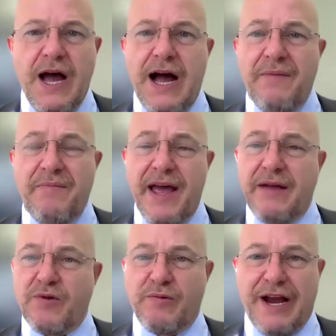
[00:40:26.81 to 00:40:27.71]

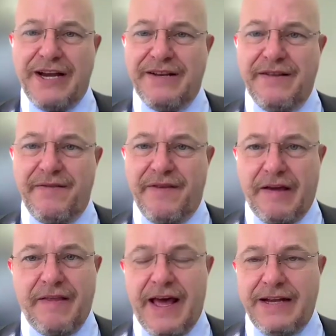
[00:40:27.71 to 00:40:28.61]
And we're right in the
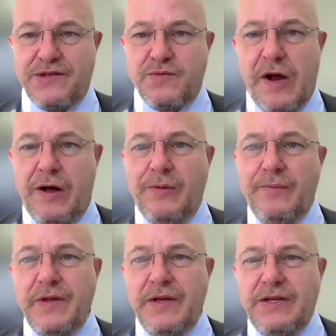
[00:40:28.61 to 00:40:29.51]
thick of that as
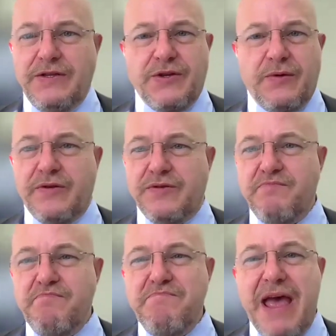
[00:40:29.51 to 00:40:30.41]
well. So
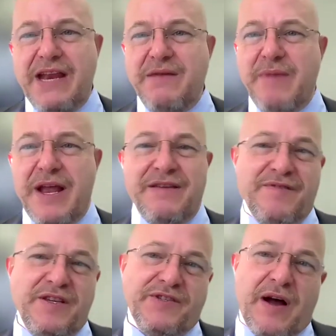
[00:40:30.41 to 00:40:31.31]
there's many
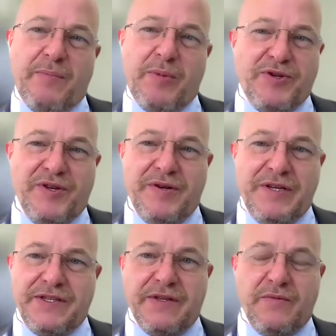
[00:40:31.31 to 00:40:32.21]
of these
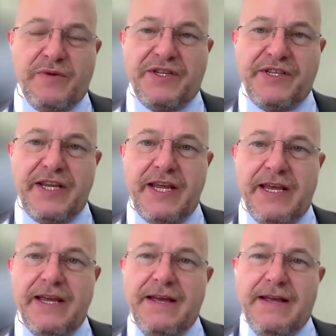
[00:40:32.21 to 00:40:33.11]
opportunities that we
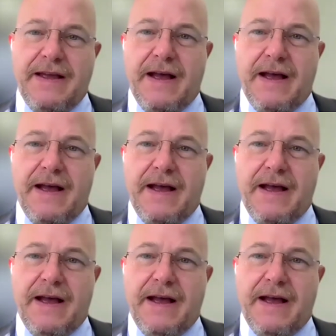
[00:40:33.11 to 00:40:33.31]
see.